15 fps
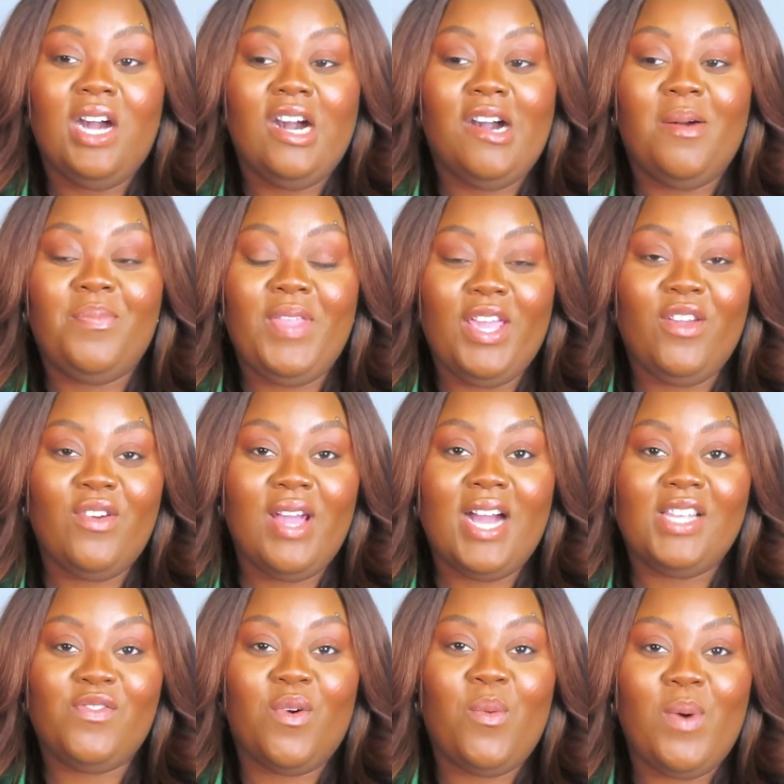Thank you
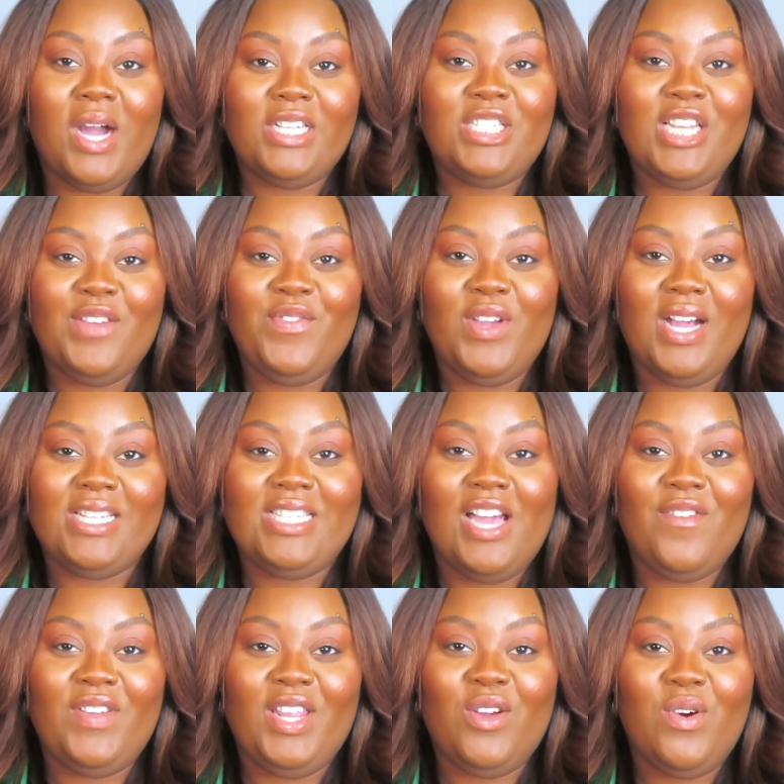guys for watching. If you guys
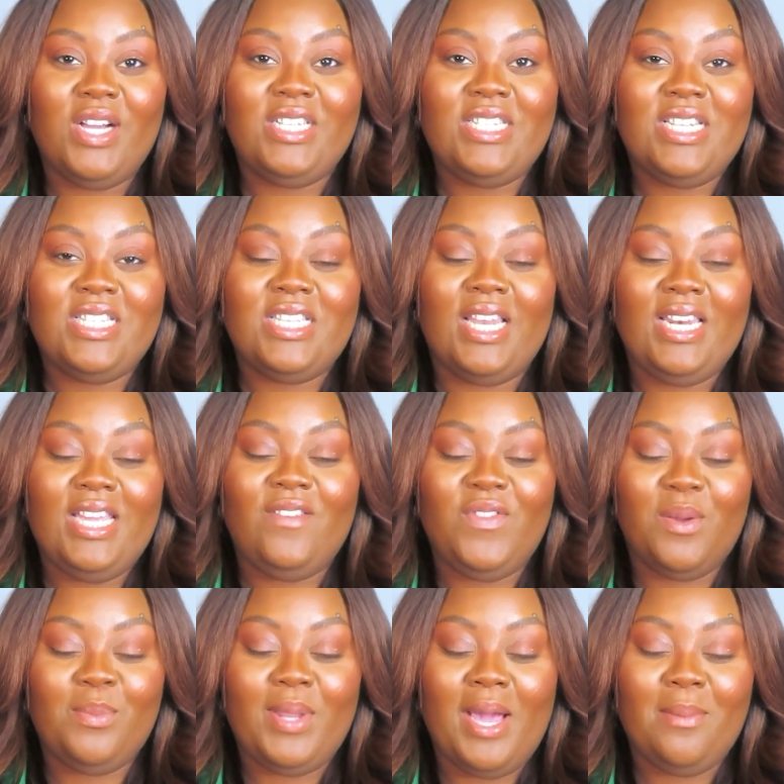have any questions, leave
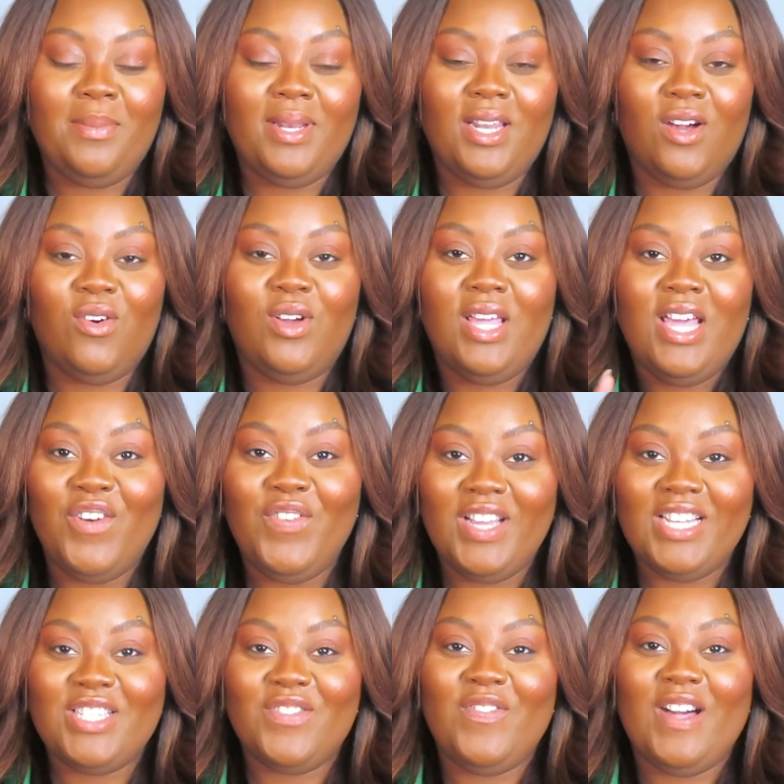them down below. Don't
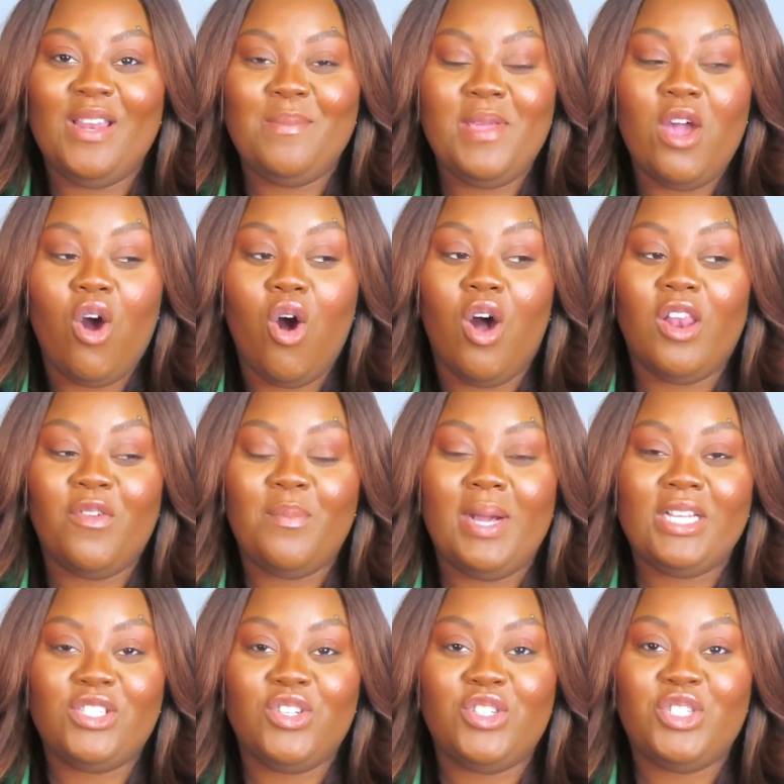forget to follow me on all of
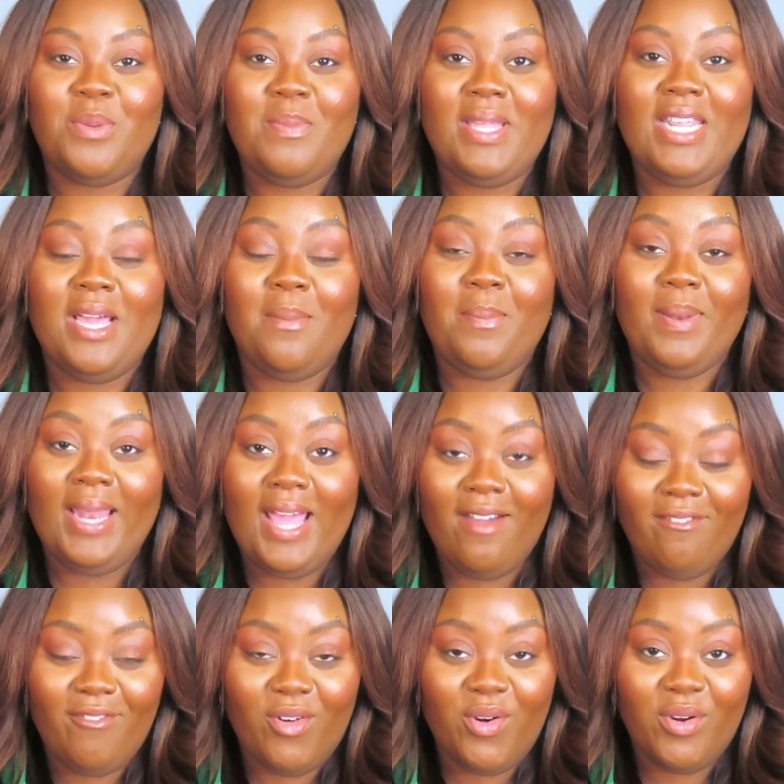my social media
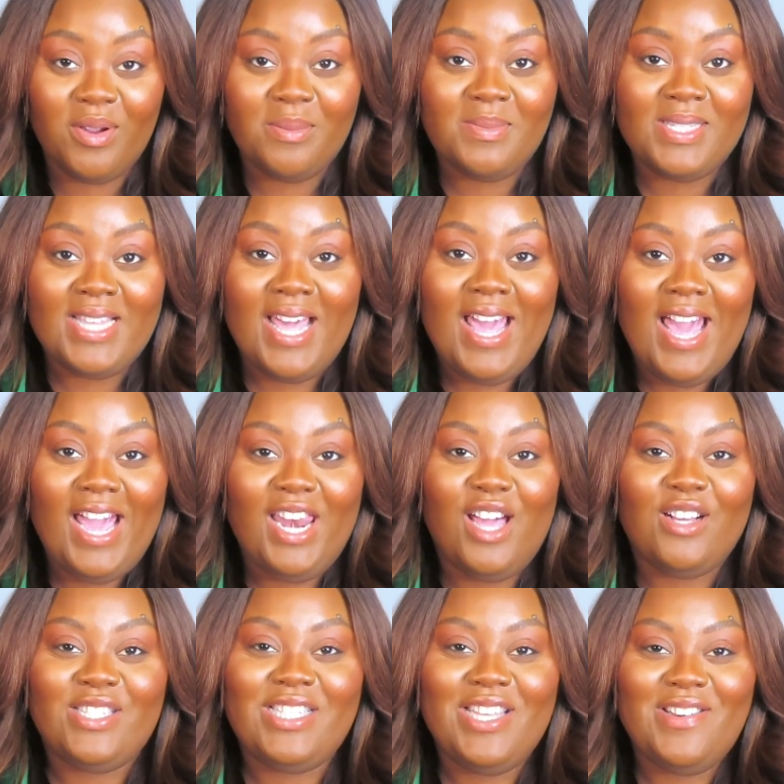platforms. And
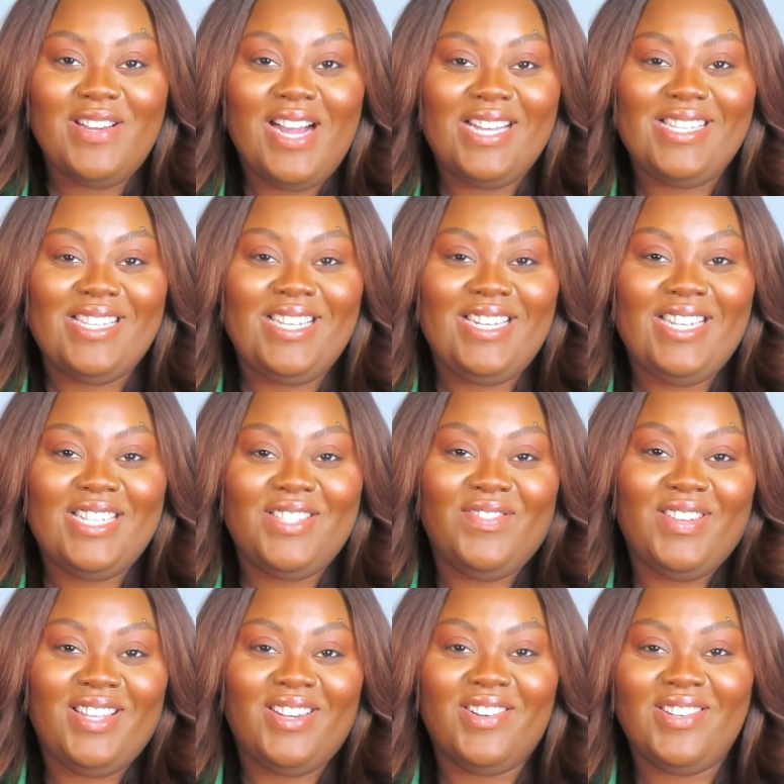I'll see you guys in the next
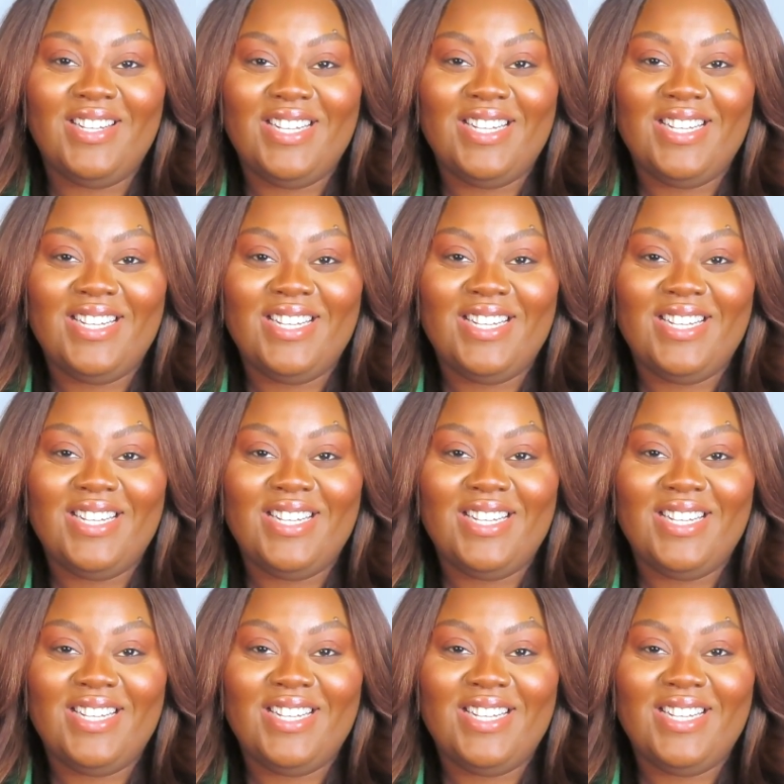video.